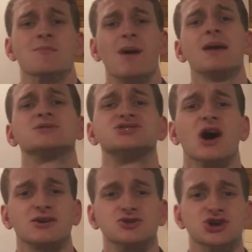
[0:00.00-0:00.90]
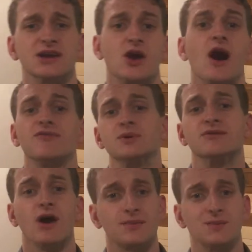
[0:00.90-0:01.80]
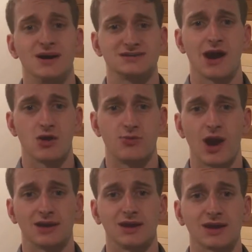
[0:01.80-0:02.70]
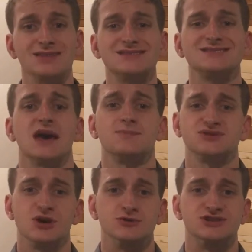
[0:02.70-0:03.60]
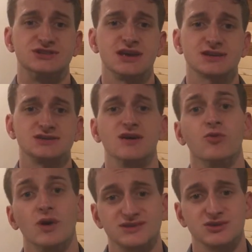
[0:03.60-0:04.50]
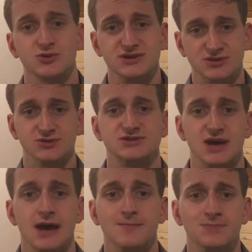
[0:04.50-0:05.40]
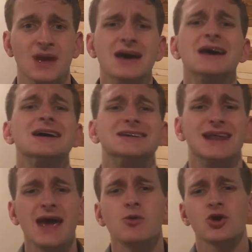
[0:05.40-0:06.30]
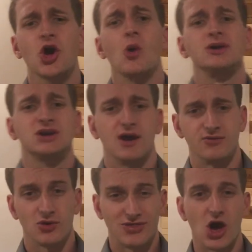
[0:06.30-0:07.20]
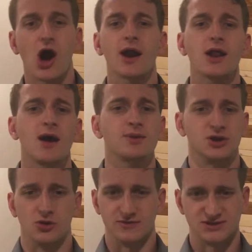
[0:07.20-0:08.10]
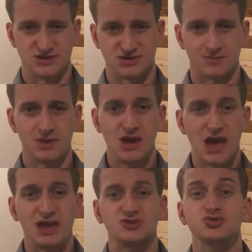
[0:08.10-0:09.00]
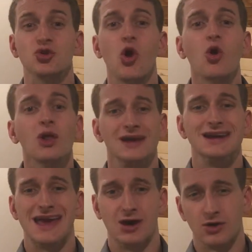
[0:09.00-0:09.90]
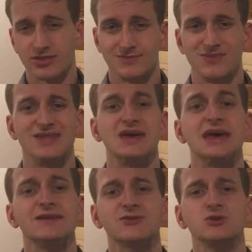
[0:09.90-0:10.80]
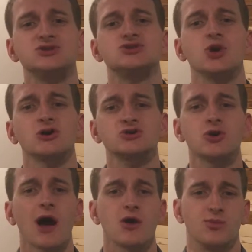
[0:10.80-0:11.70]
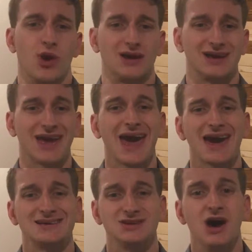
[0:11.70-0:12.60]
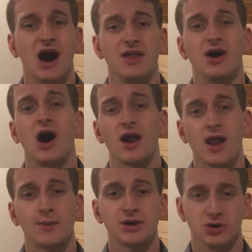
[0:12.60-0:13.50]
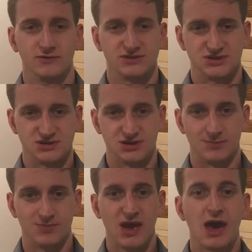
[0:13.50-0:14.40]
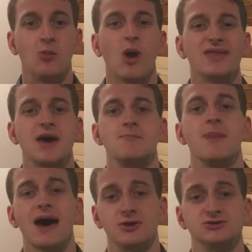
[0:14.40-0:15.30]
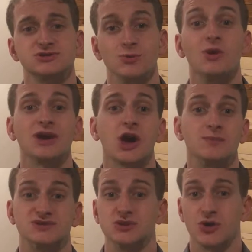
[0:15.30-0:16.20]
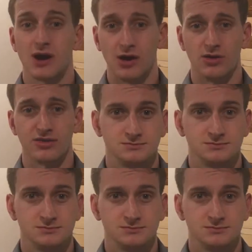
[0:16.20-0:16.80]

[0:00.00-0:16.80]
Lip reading: my name is Dr. Jake Kaufman of Chiropractic, and this is episode 6 of What's the Research Say? Today we're going to cover the autonomic nervous system, its role in health, and the influence structural chiropractic has on the autonomic nervous system, and why that matters when it comes to your health.